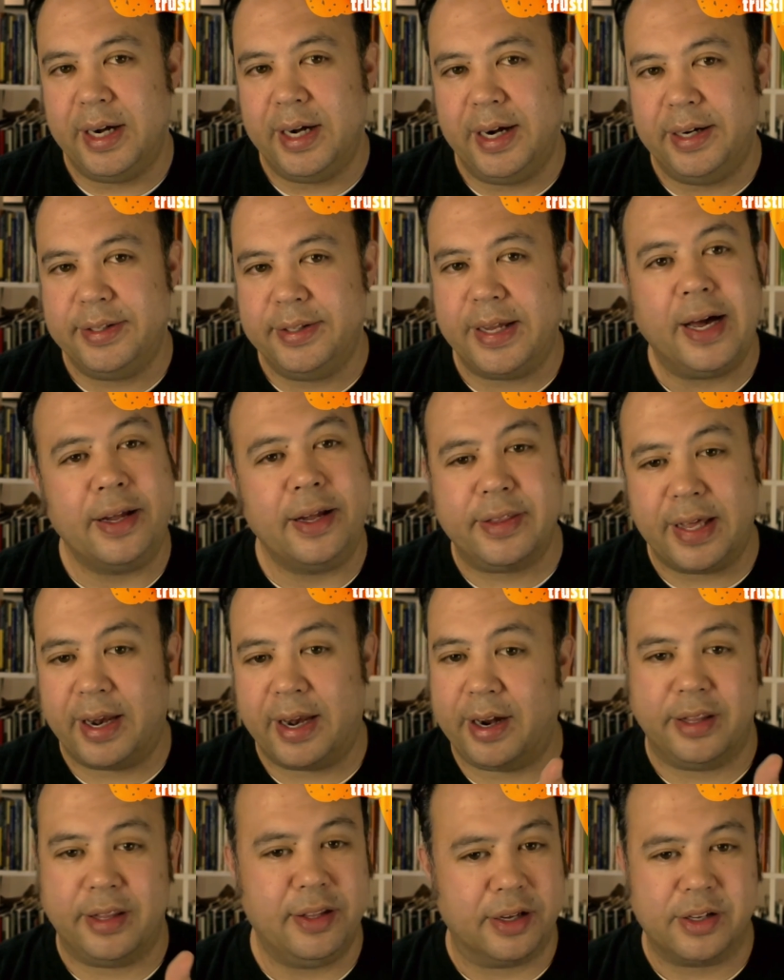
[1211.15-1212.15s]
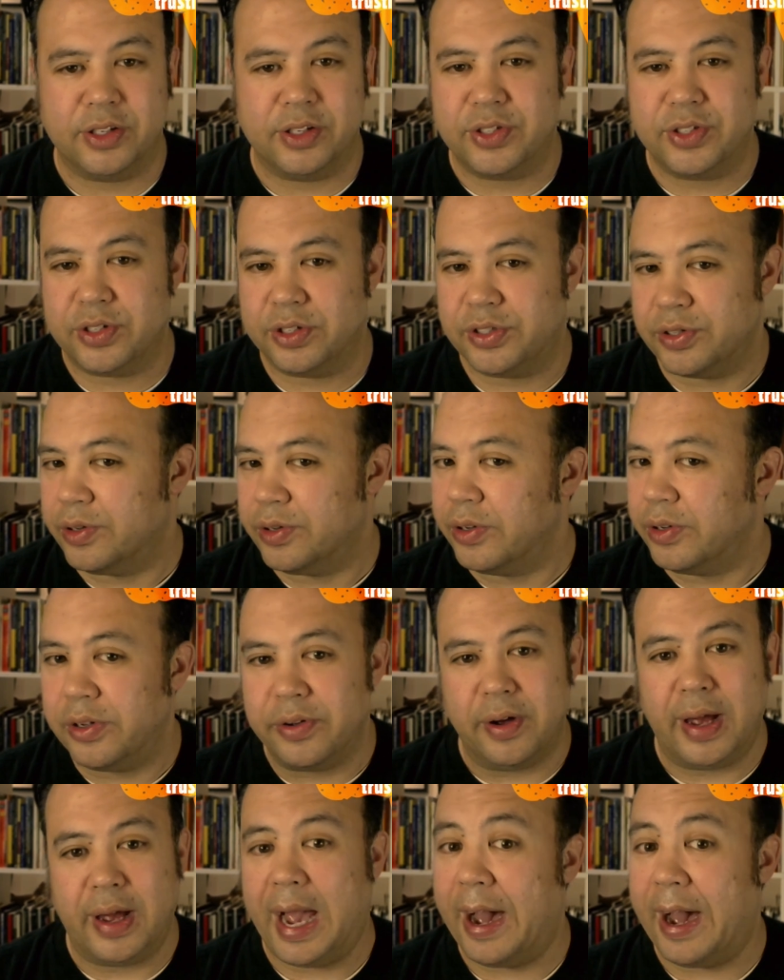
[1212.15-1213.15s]
And that I think is just sort of,
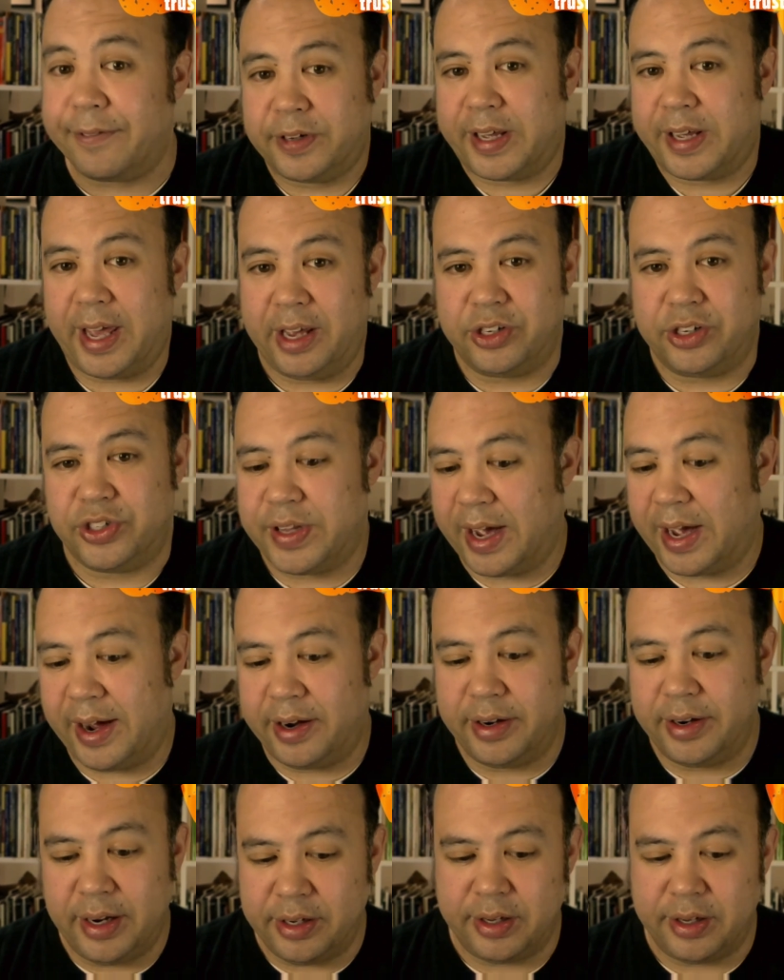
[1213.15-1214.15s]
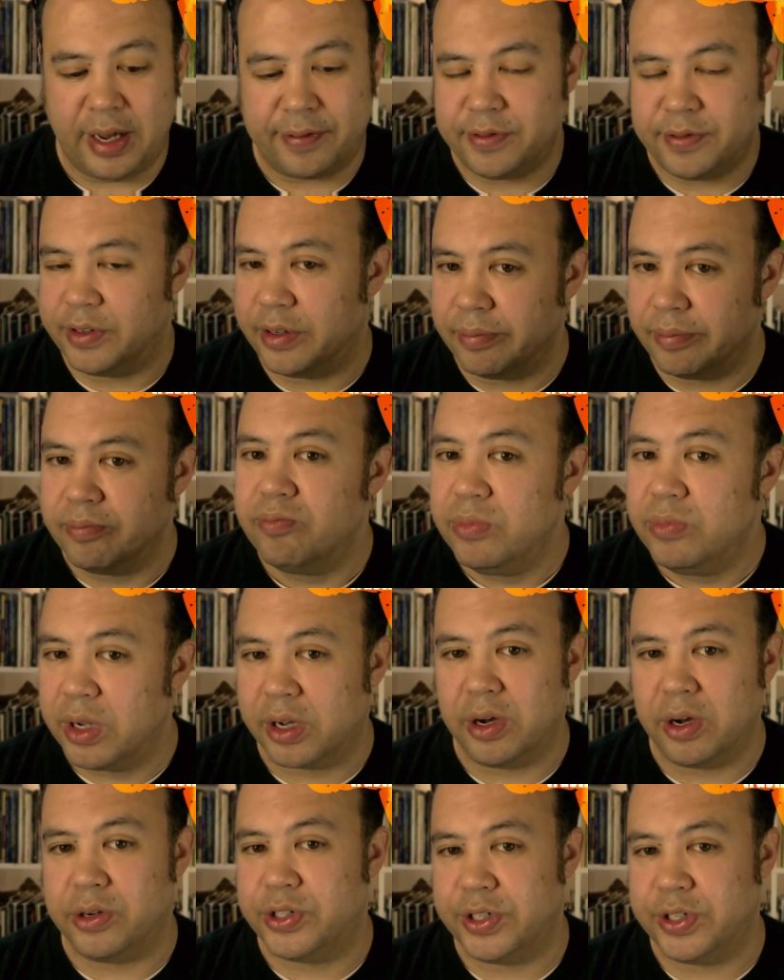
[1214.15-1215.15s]
you have to gauge that, and you have to
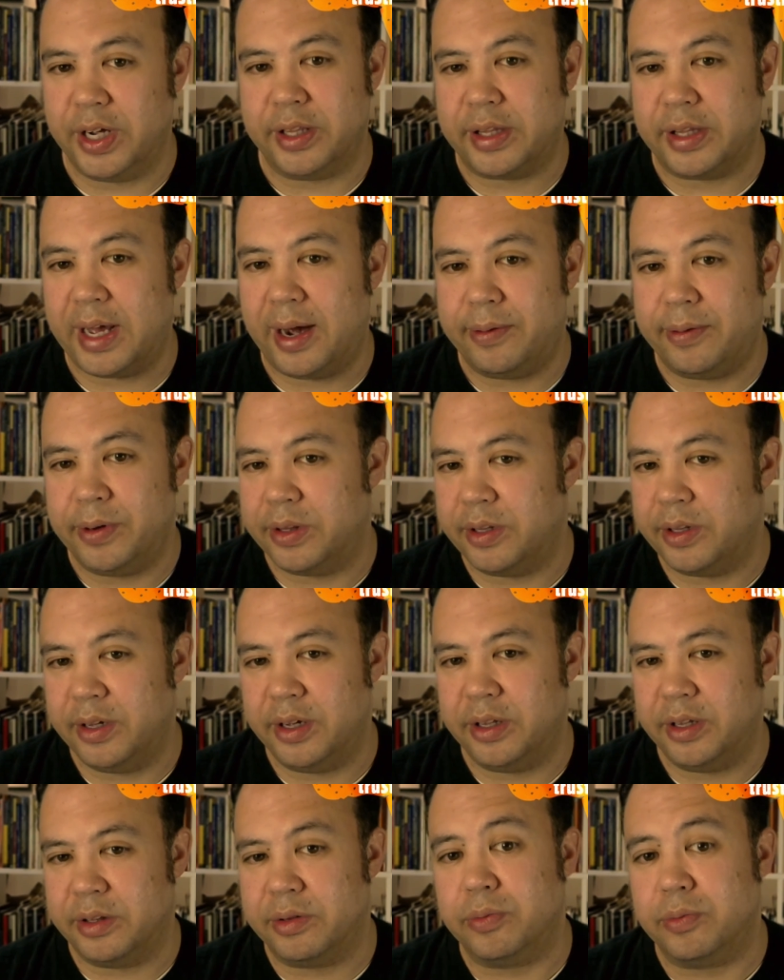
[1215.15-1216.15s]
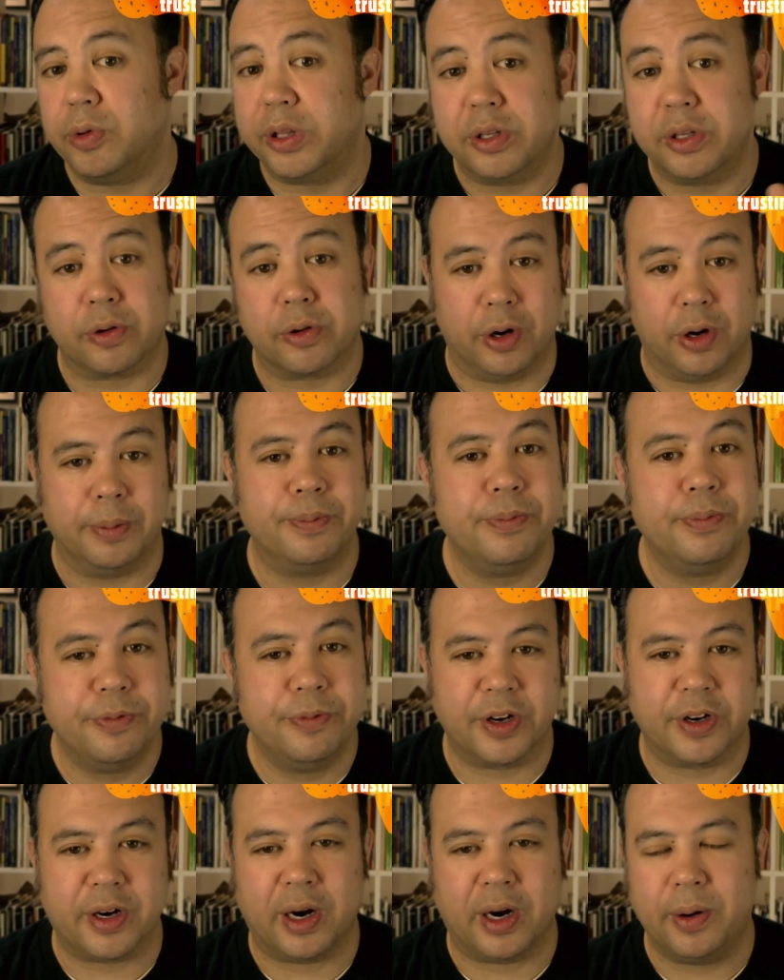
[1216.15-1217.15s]
negotiate that with the group,
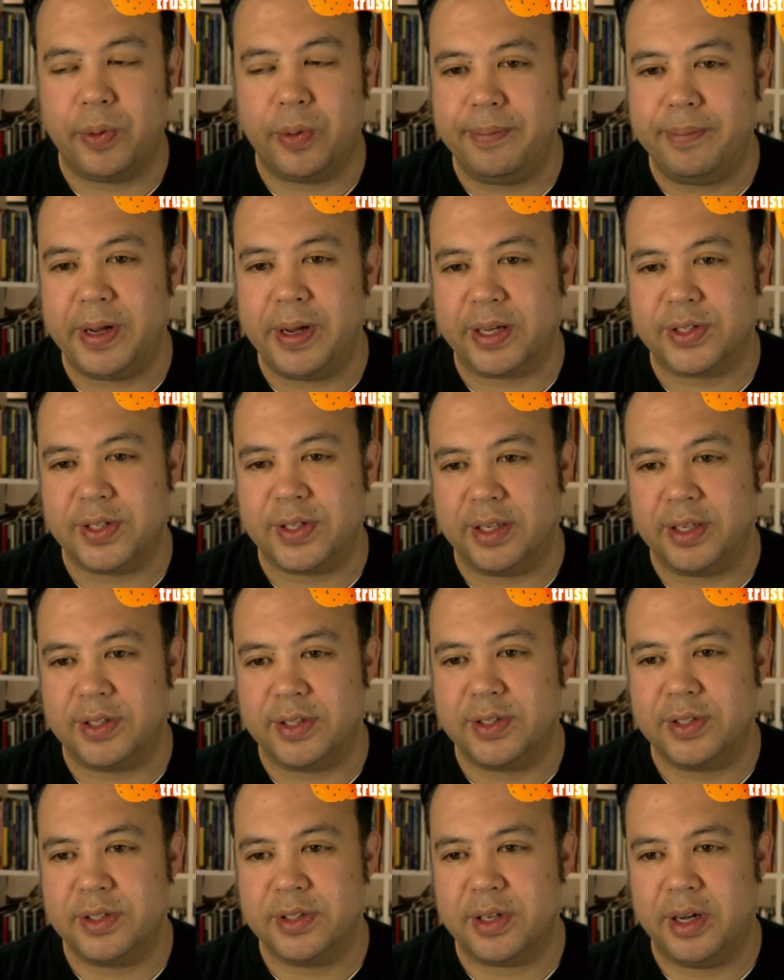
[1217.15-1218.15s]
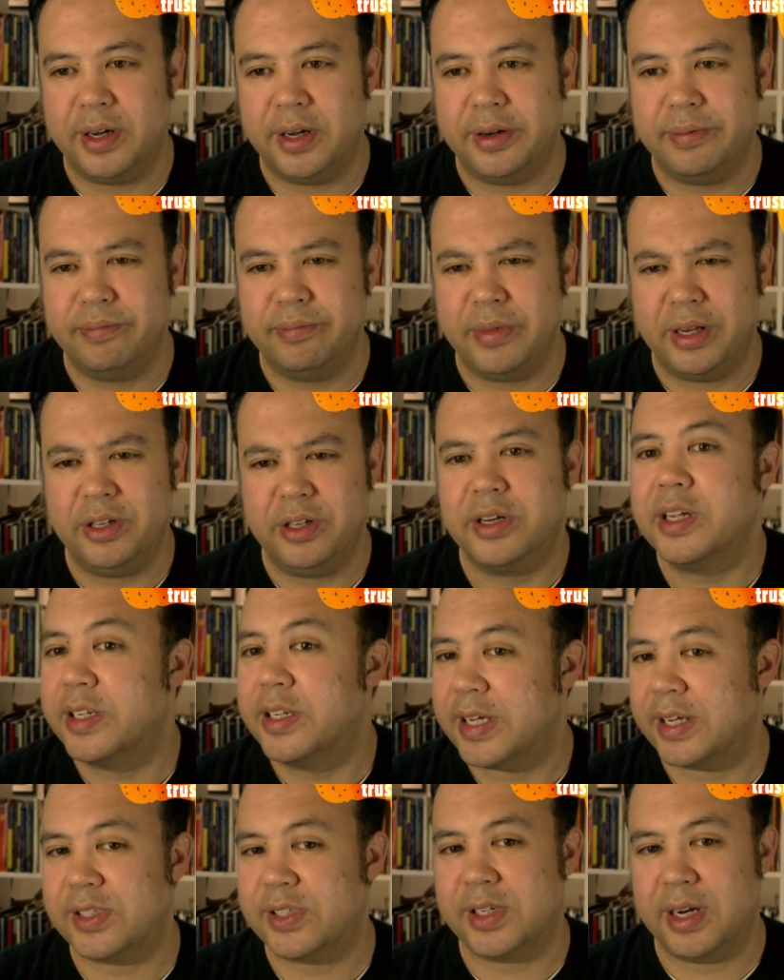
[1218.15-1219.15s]
figure out what makes sense, and you can
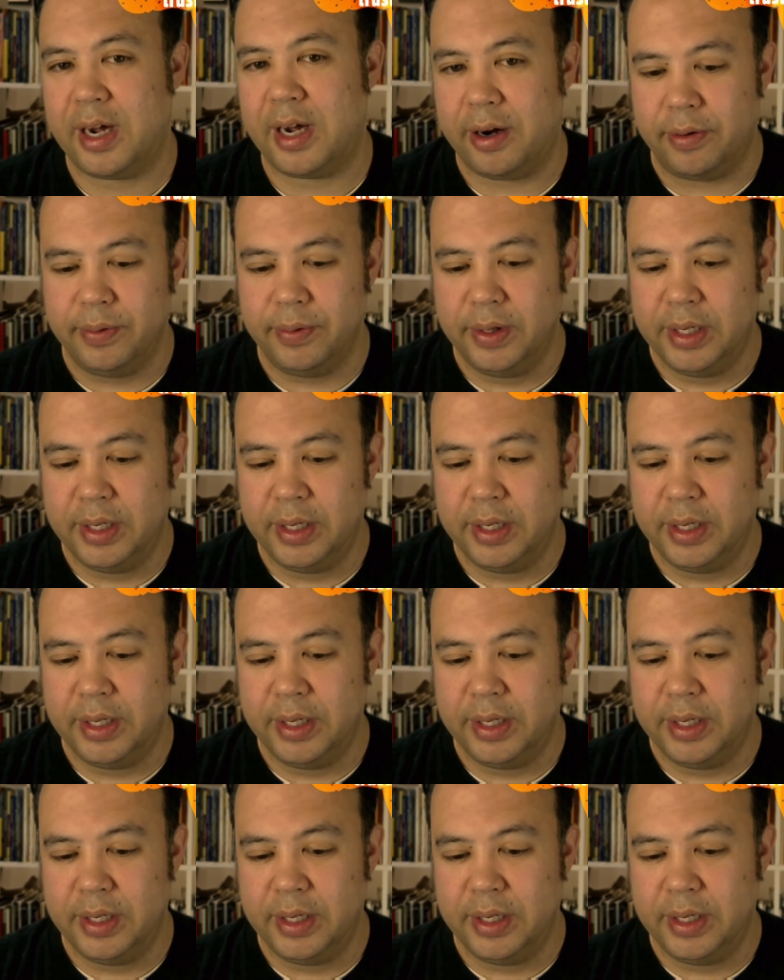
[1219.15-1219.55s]
test it out.